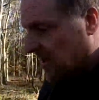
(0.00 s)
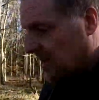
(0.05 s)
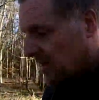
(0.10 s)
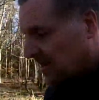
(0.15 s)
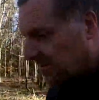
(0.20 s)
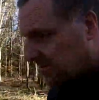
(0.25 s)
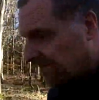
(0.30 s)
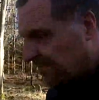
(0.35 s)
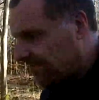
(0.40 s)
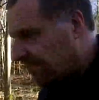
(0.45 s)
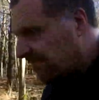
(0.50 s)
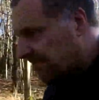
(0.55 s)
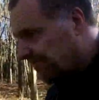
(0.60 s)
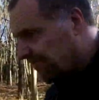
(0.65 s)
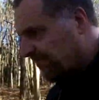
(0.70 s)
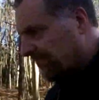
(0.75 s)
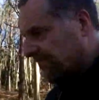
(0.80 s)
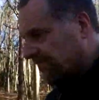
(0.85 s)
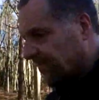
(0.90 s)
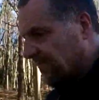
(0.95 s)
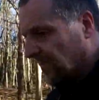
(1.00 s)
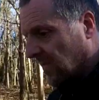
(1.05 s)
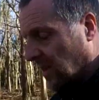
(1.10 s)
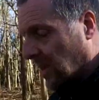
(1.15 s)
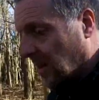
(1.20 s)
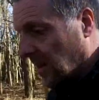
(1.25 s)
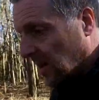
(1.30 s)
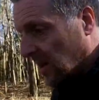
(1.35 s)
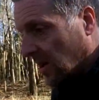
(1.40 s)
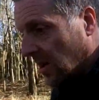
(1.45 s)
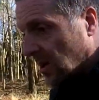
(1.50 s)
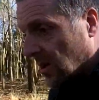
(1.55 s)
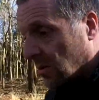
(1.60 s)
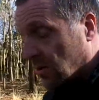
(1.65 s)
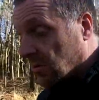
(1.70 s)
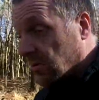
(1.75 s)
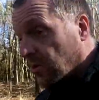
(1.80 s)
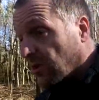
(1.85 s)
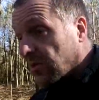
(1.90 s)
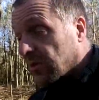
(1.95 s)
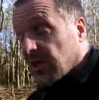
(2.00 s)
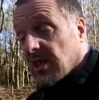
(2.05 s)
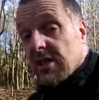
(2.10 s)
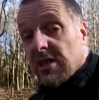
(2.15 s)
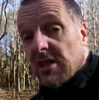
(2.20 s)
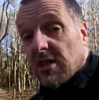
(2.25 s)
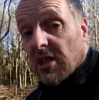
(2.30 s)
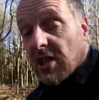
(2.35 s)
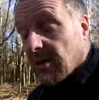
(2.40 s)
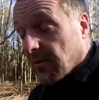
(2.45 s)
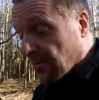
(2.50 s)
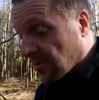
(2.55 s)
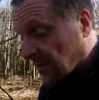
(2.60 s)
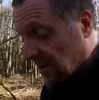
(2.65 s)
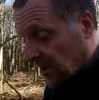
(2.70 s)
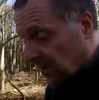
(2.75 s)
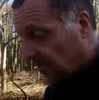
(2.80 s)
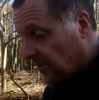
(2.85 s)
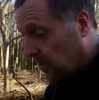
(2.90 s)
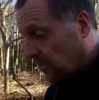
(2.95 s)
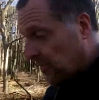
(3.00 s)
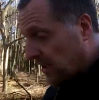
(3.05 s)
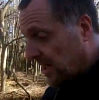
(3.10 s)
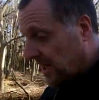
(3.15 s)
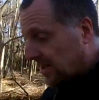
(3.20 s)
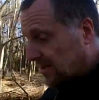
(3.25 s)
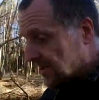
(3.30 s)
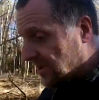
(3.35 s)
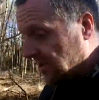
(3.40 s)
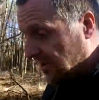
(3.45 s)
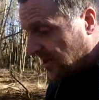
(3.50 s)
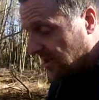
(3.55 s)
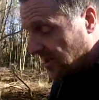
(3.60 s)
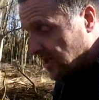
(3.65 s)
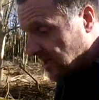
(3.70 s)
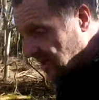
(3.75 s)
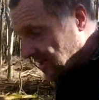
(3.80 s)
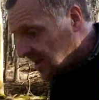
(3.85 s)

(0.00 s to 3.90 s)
Um, which I did in a few places.